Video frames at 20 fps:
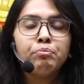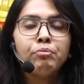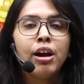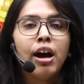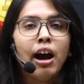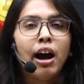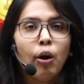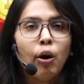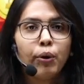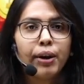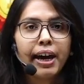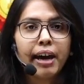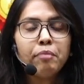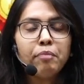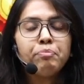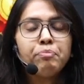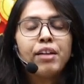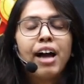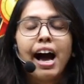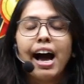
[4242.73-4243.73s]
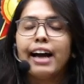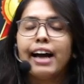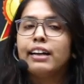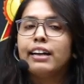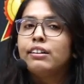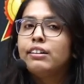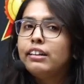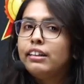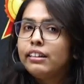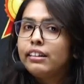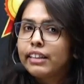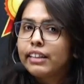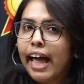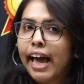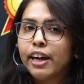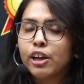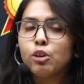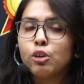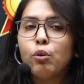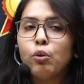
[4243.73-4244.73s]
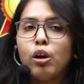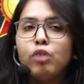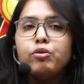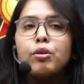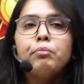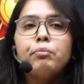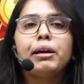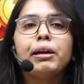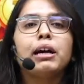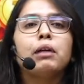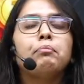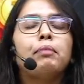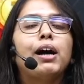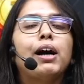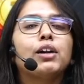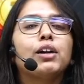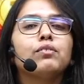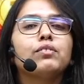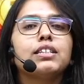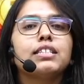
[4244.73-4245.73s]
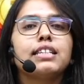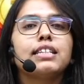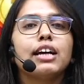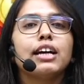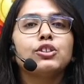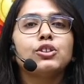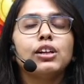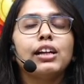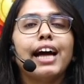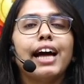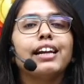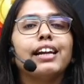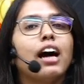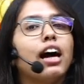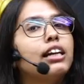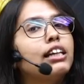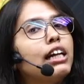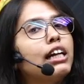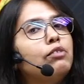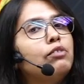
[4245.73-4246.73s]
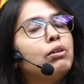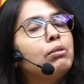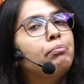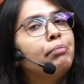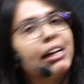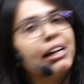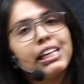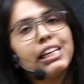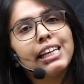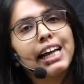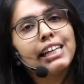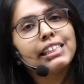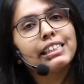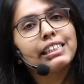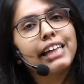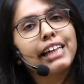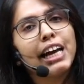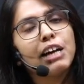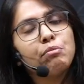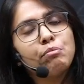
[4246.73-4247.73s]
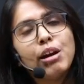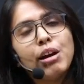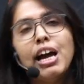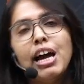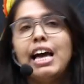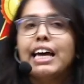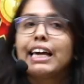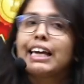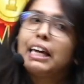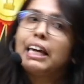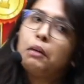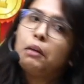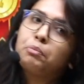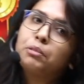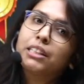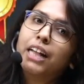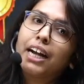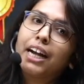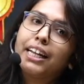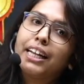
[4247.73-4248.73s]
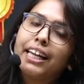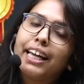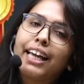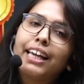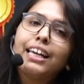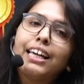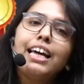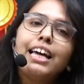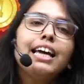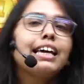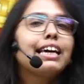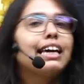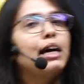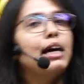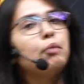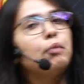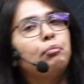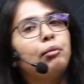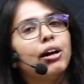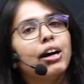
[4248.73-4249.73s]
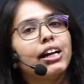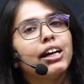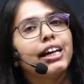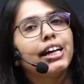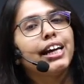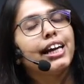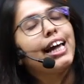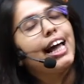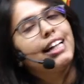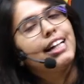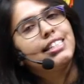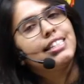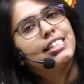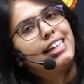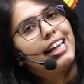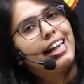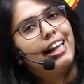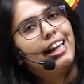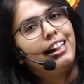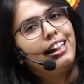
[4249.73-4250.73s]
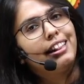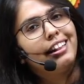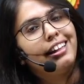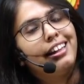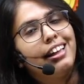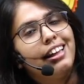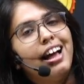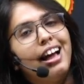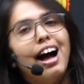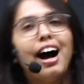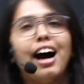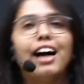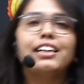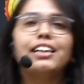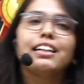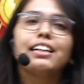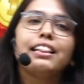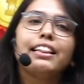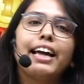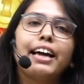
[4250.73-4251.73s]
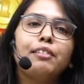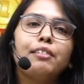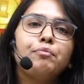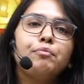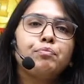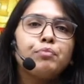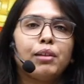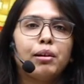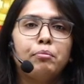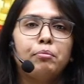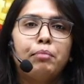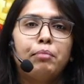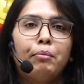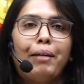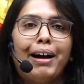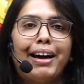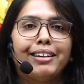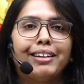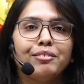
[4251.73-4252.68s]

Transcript: Okay, I thank you all for being a part of this session, and until we meet next time, keep studying, keep learning, and stay healthy. Until then, bye-bye.